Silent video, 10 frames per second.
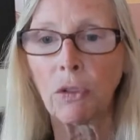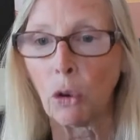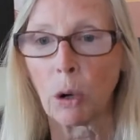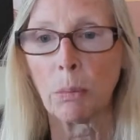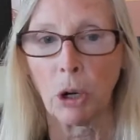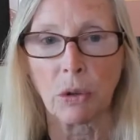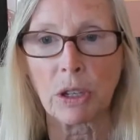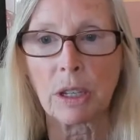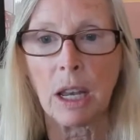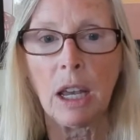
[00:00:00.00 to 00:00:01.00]

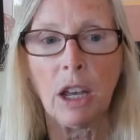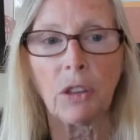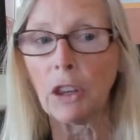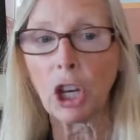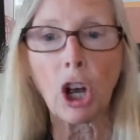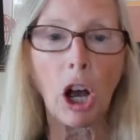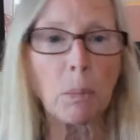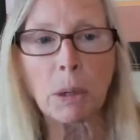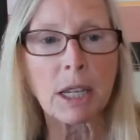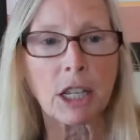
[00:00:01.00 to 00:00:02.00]
foremost, that the
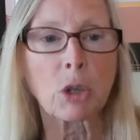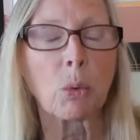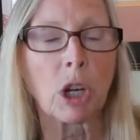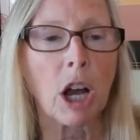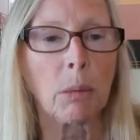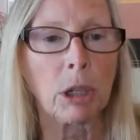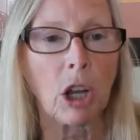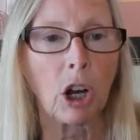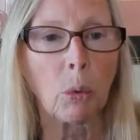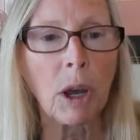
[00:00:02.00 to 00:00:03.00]
competence would come
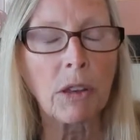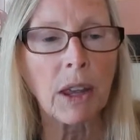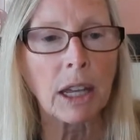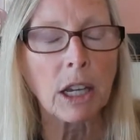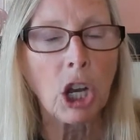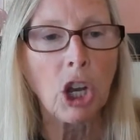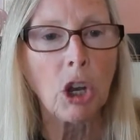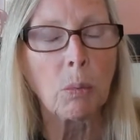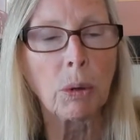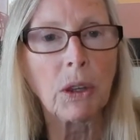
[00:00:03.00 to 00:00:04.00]
along with it,
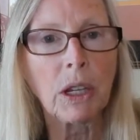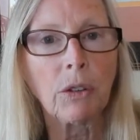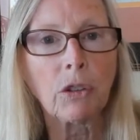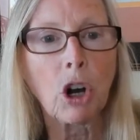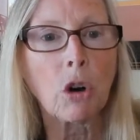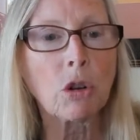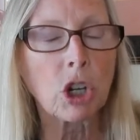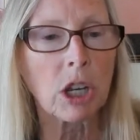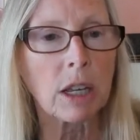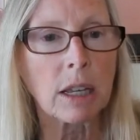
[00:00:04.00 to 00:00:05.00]
but that if
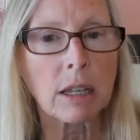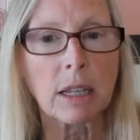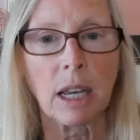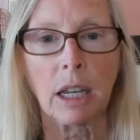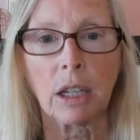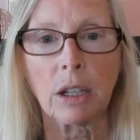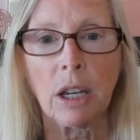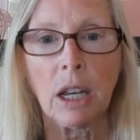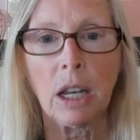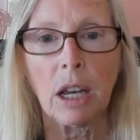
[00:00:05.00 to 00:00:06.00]
coaches and
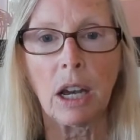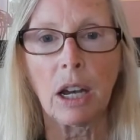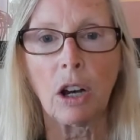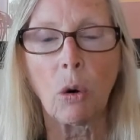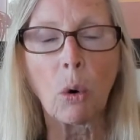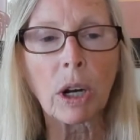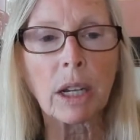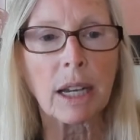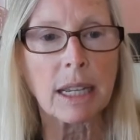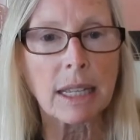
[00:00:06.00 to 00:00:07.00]

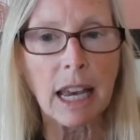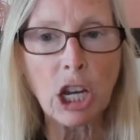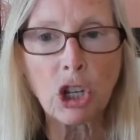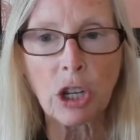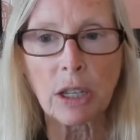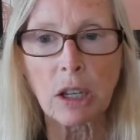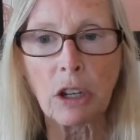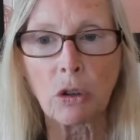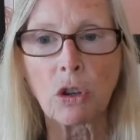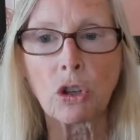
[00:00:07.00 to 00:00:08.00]
organizations
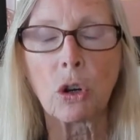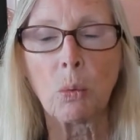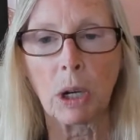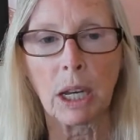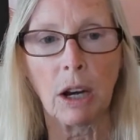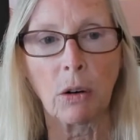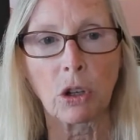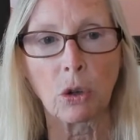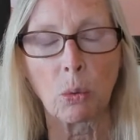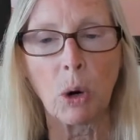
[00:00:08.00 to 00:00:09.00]
understood what
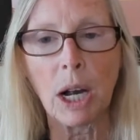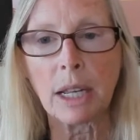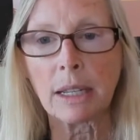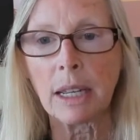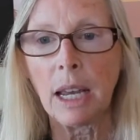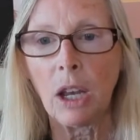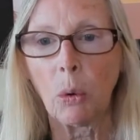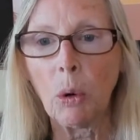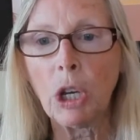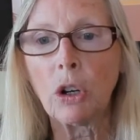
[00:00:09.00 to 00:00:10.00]
character was,
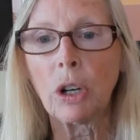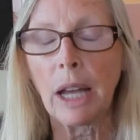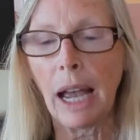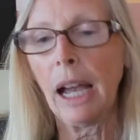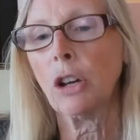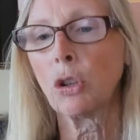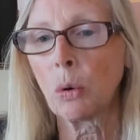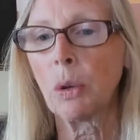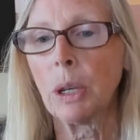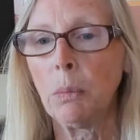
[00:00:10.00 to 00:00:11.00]
we could
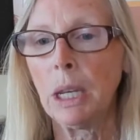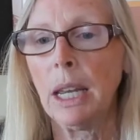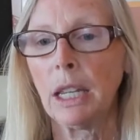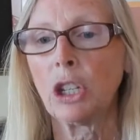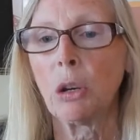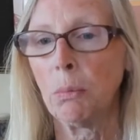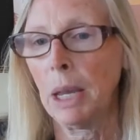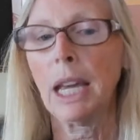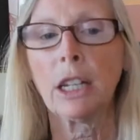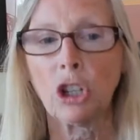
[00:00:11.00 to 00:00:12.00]
actually begin to
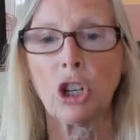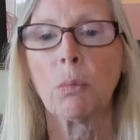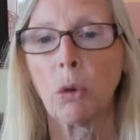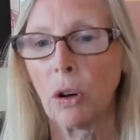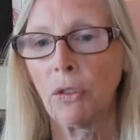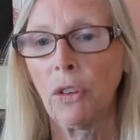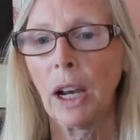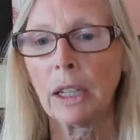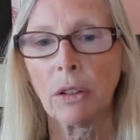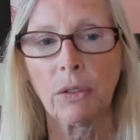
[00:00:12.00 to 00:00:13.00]
manage it more
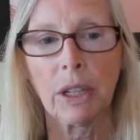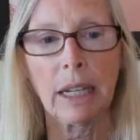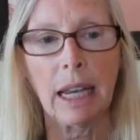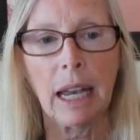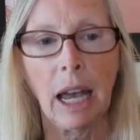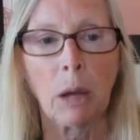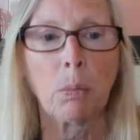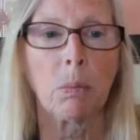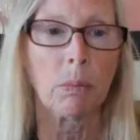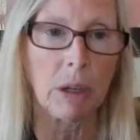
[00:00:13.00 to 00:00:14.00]
effectively at
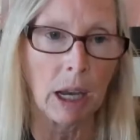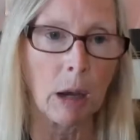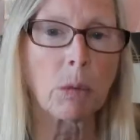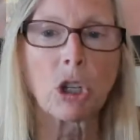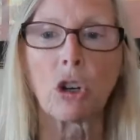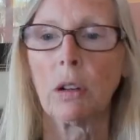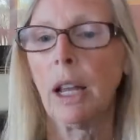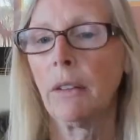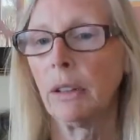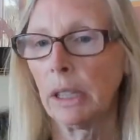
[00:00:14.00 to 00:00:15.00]
the amateur
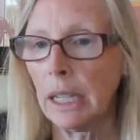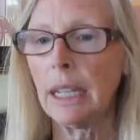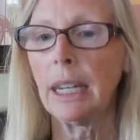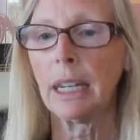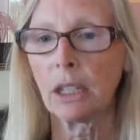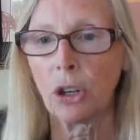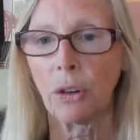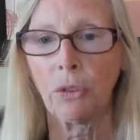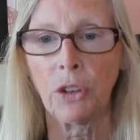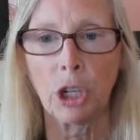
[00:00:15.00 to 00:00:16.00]
level, leading into the
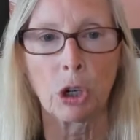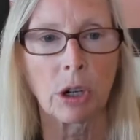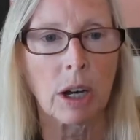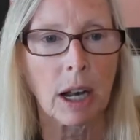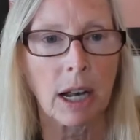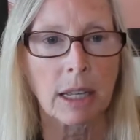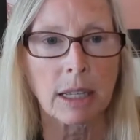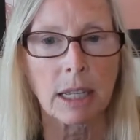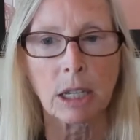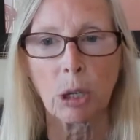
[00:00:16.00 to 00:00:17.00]
feeder
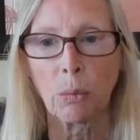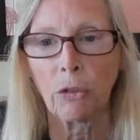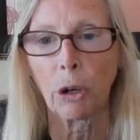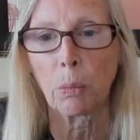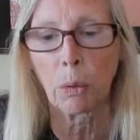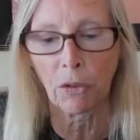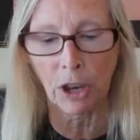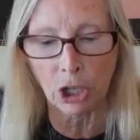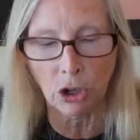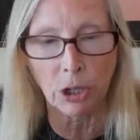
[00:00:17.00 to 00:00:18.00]
system for
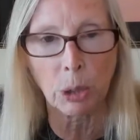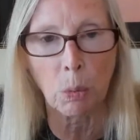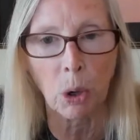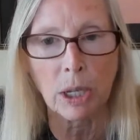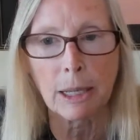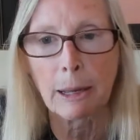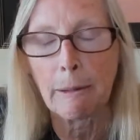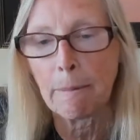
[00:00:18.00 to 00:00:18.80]
professional sports.